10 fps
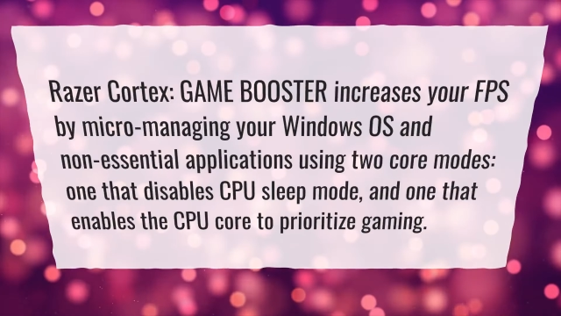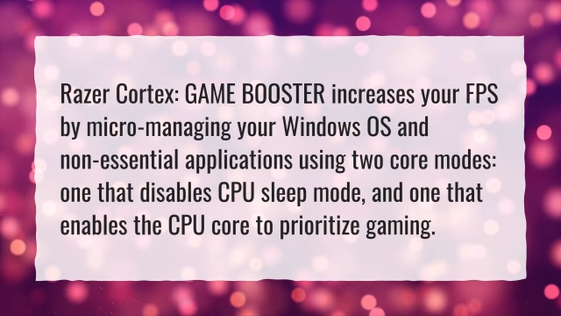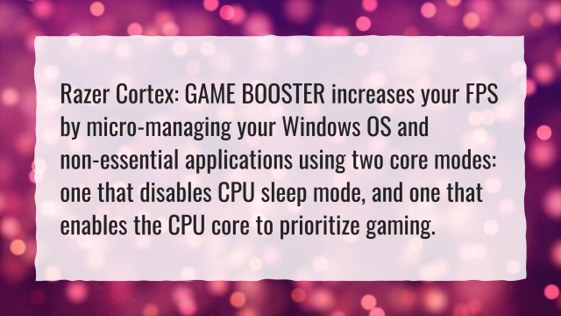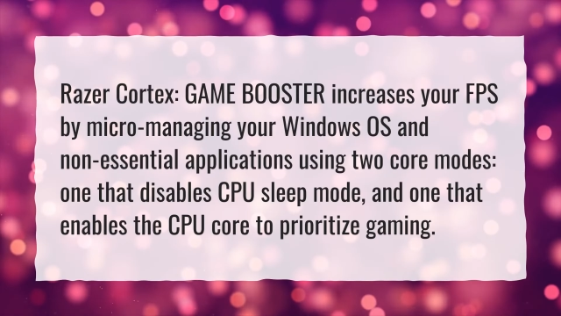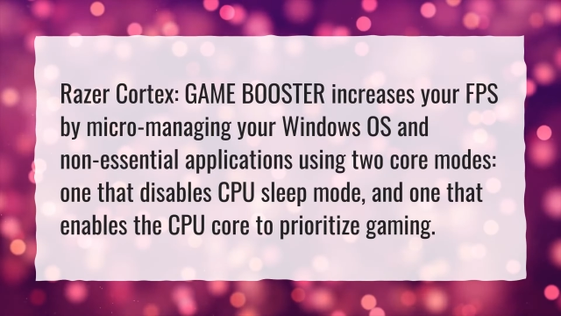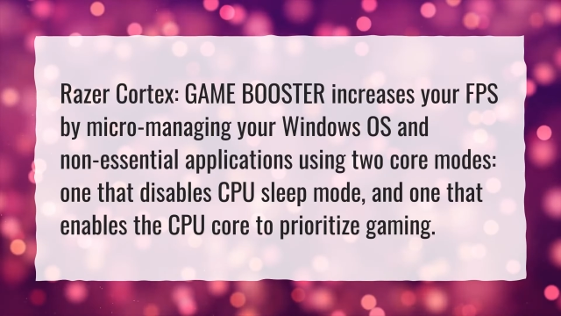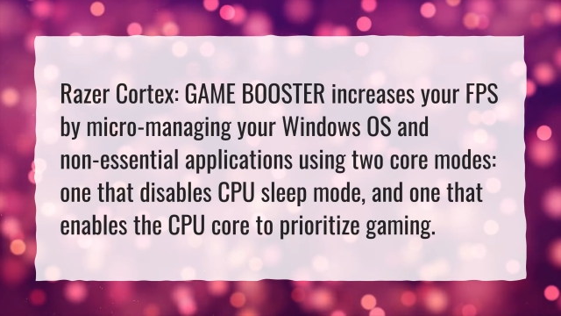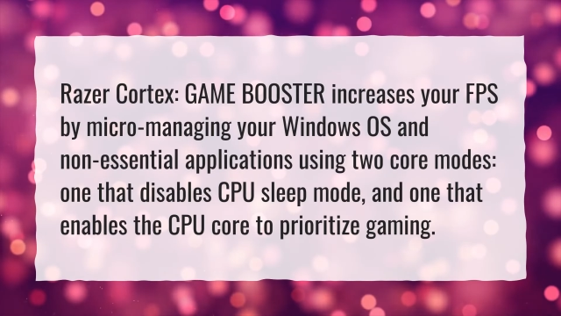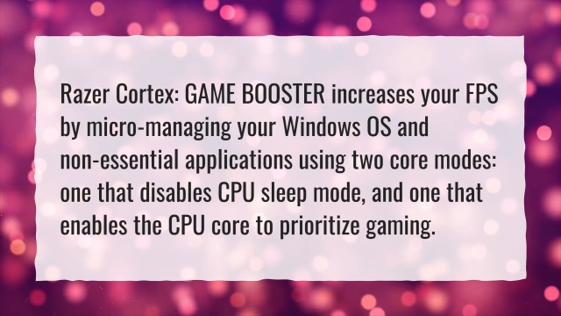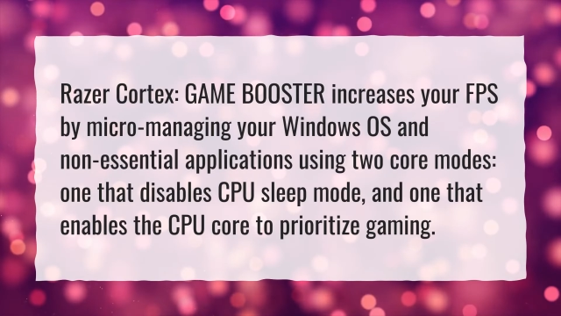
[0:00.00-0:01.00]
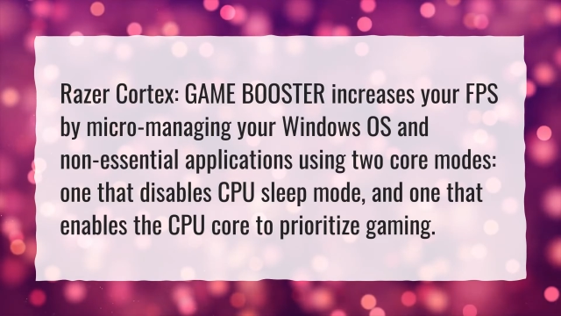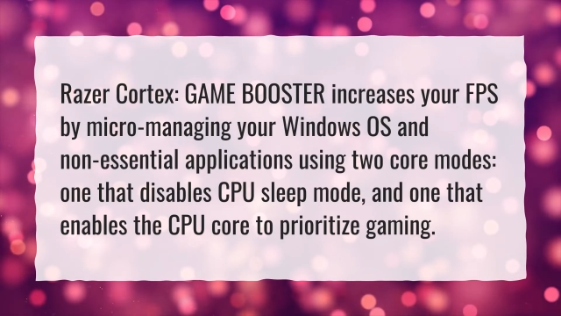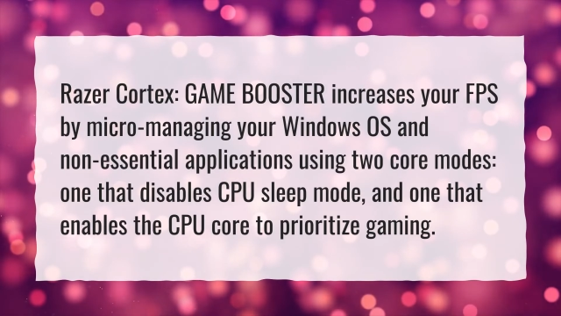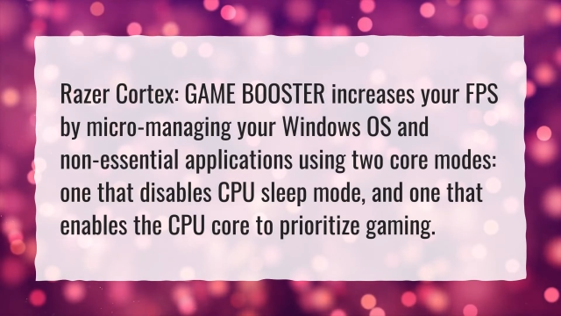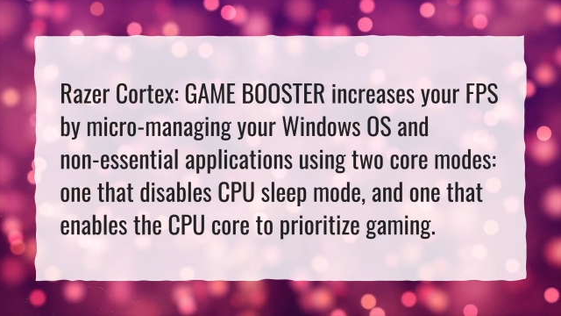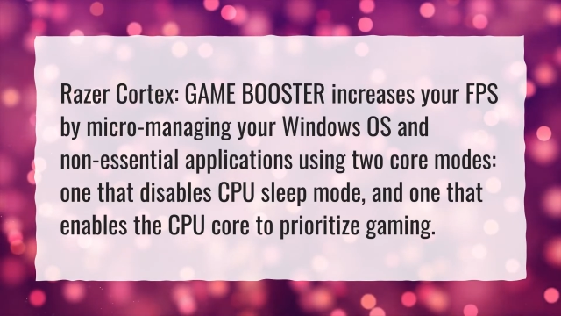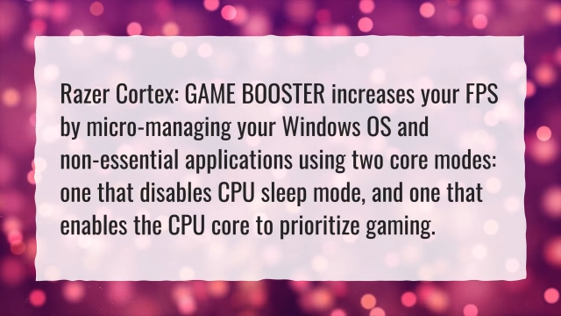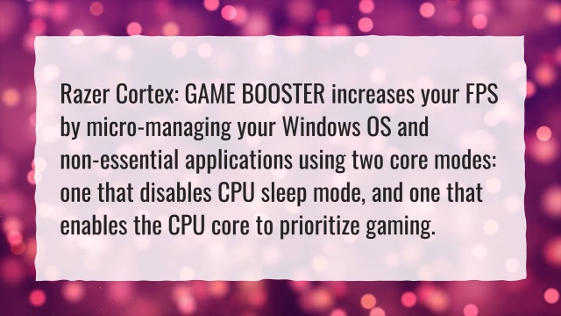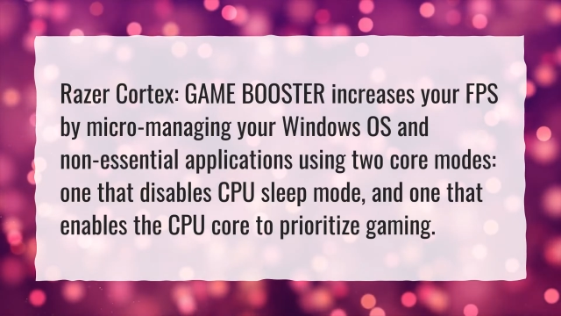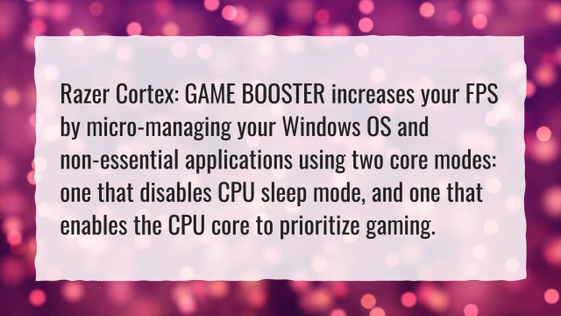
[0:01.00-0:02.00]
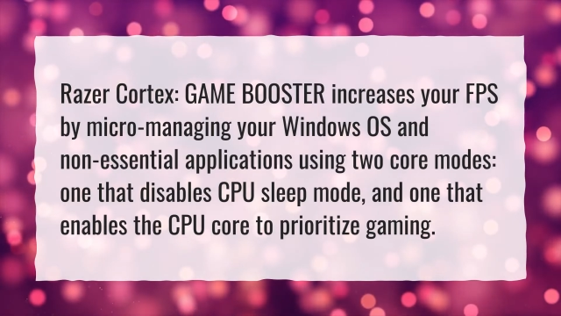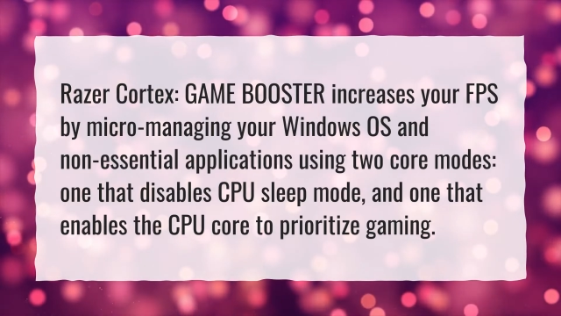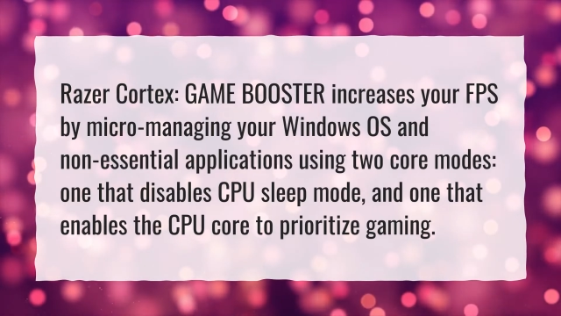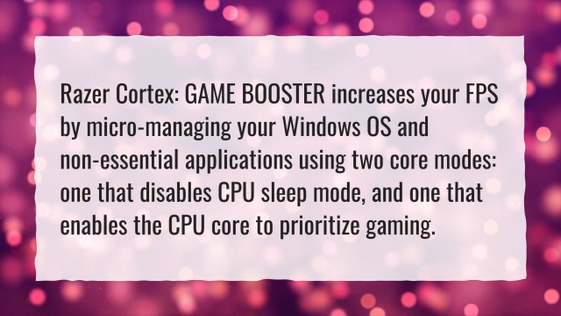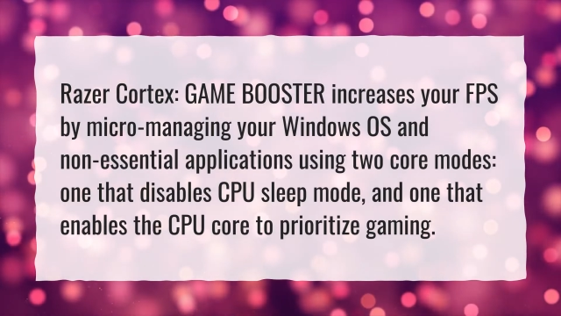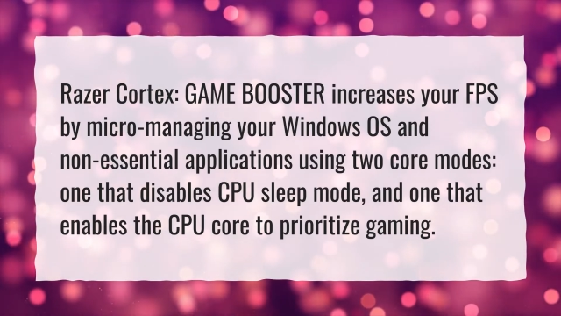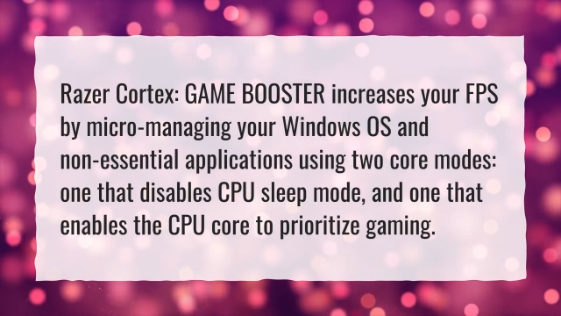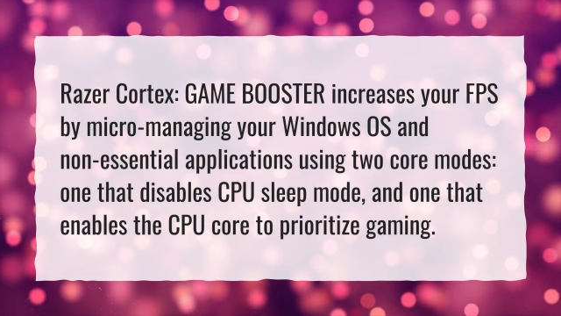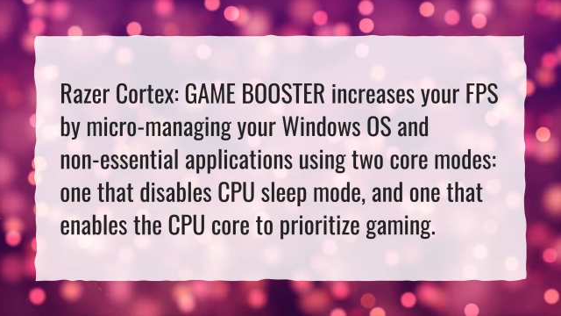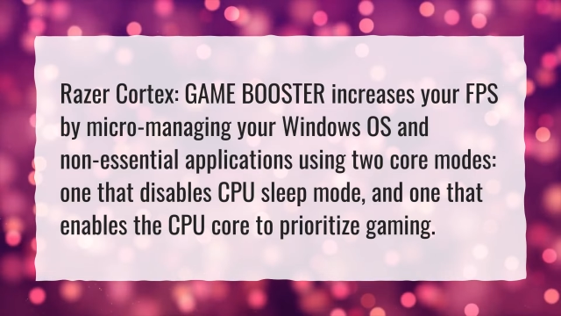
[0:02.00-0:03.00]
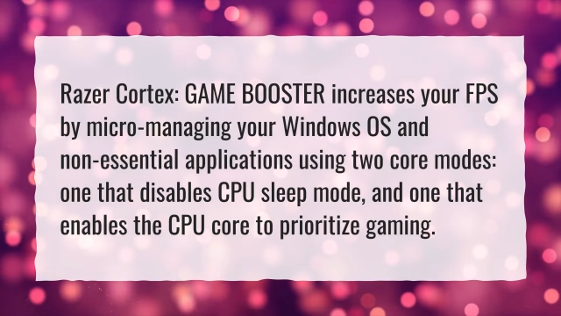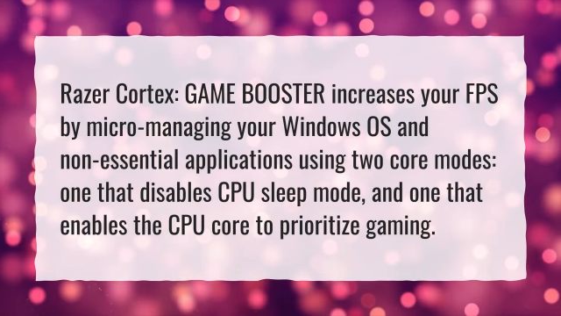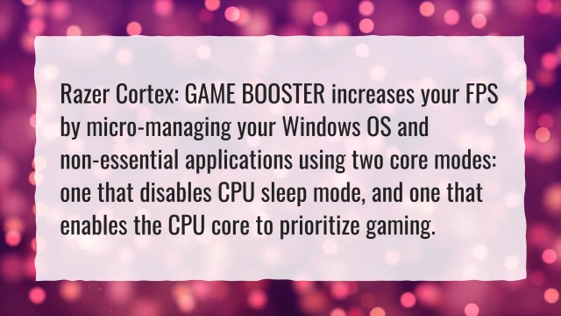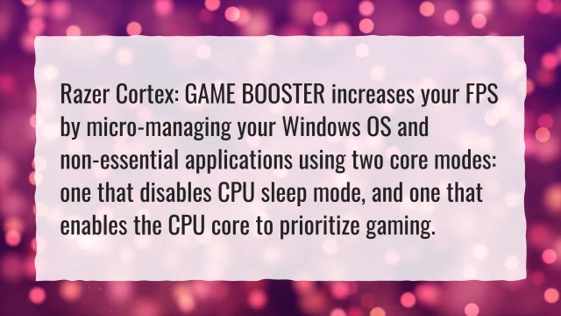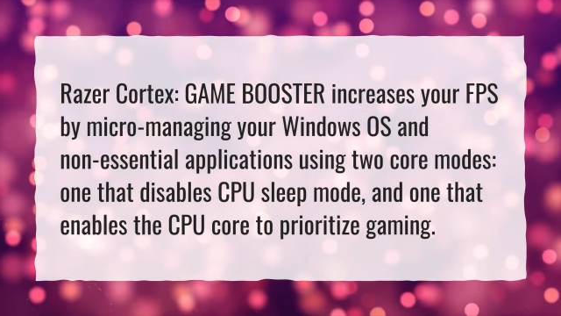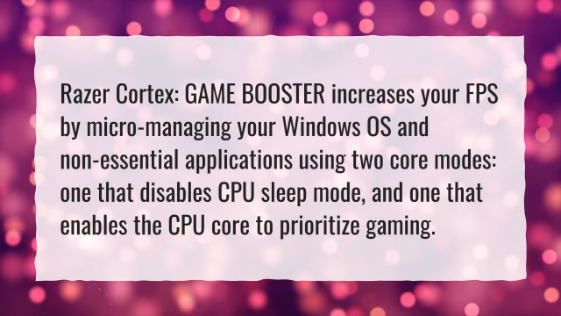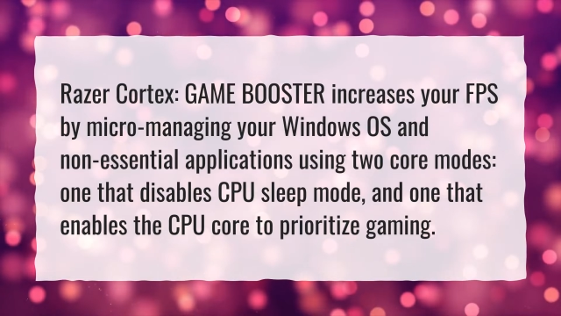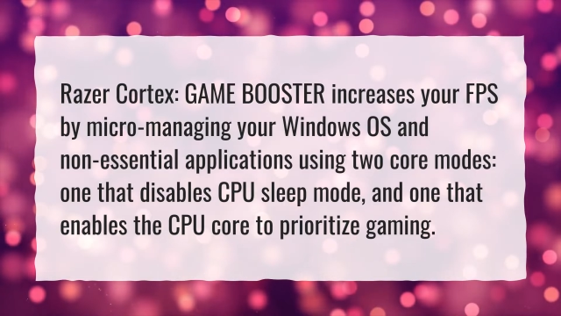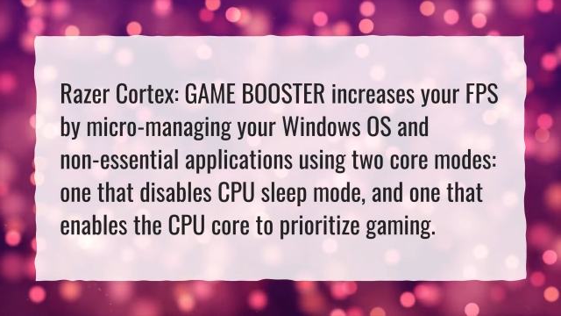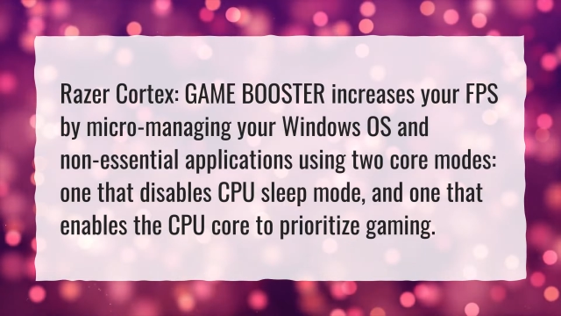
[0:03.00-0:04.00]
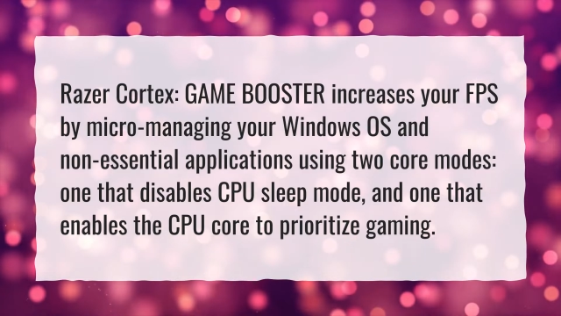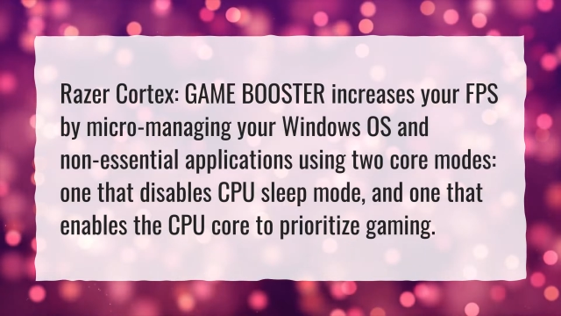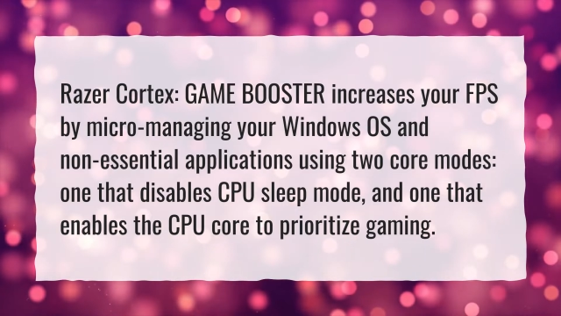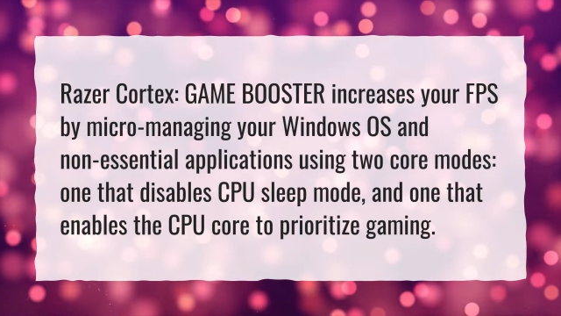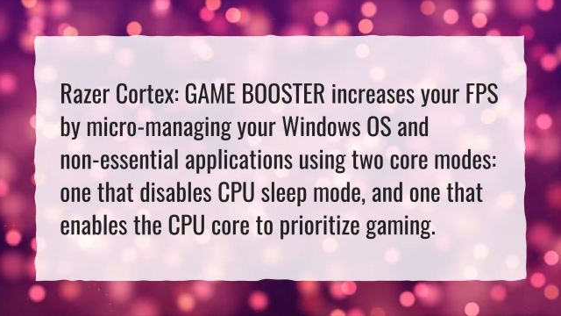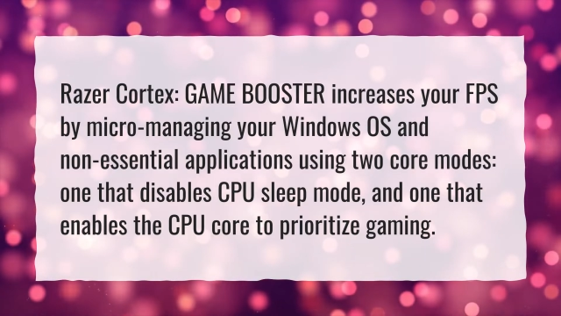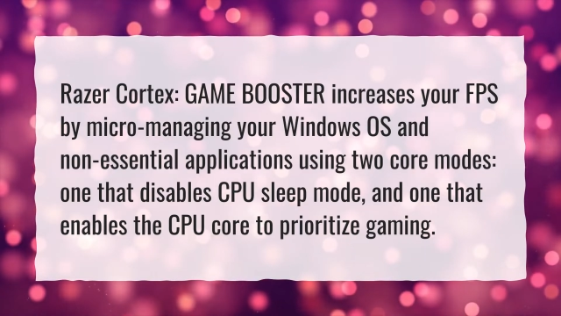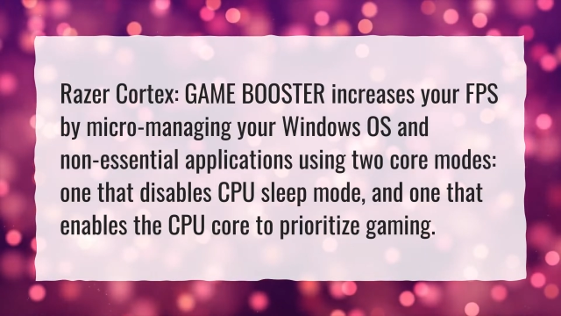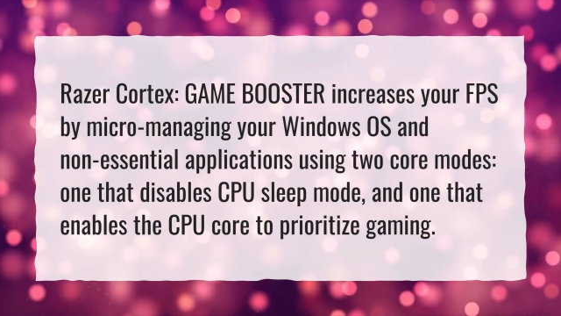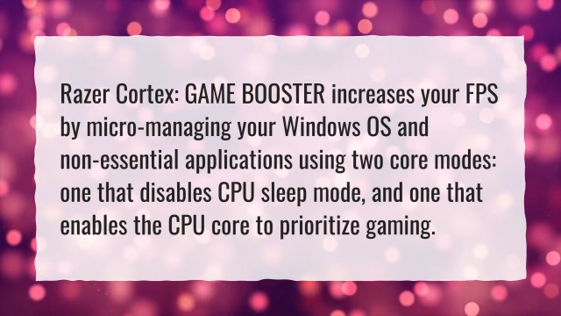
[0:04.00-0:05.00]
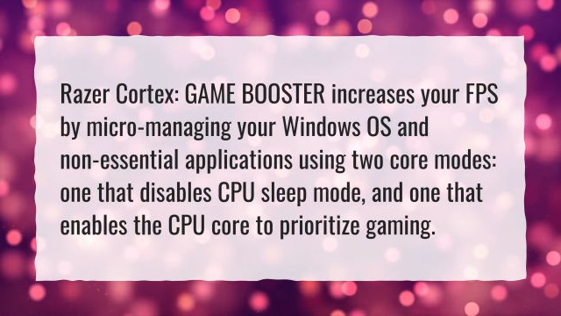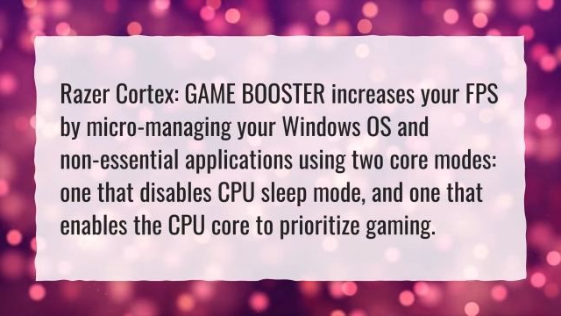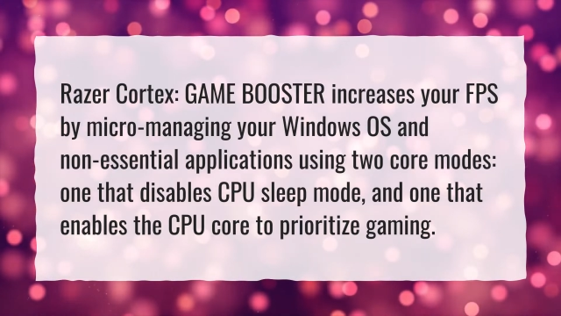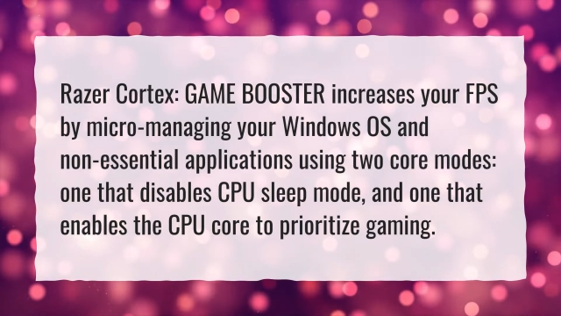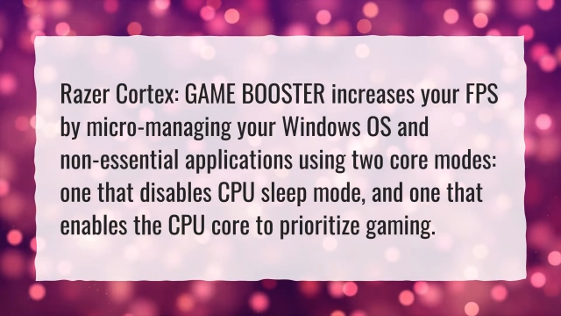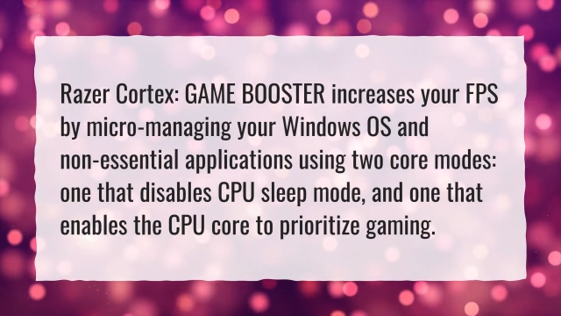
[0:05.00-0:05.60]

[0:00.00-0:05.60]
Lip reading: [unreadable: no face in view]